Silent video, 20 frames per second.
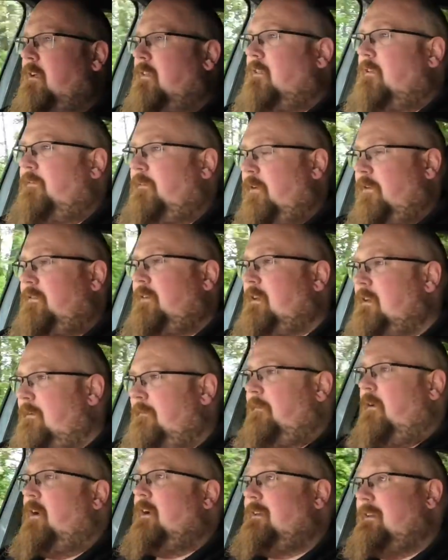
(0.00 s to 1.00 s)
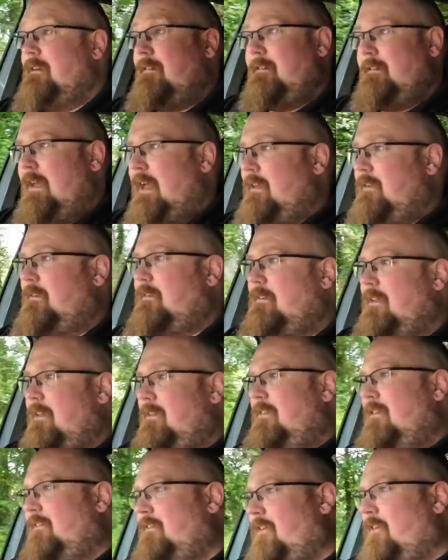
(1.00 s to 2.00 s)
the first thing you find is, yes,
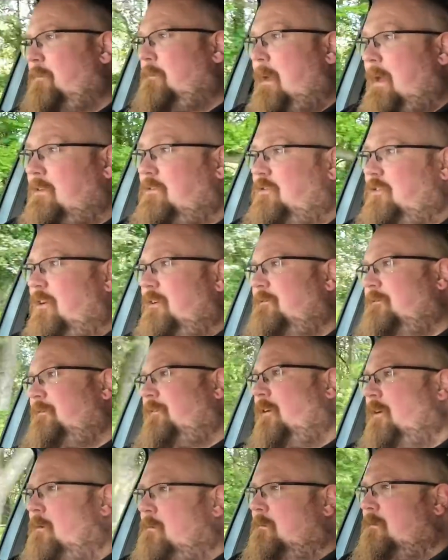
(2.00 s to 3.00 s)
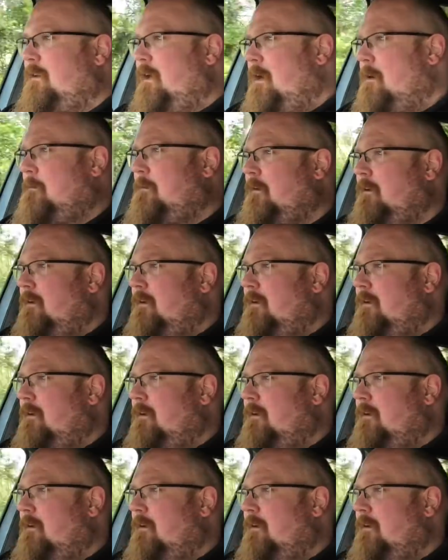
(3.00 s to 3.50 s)
the suspension firms up.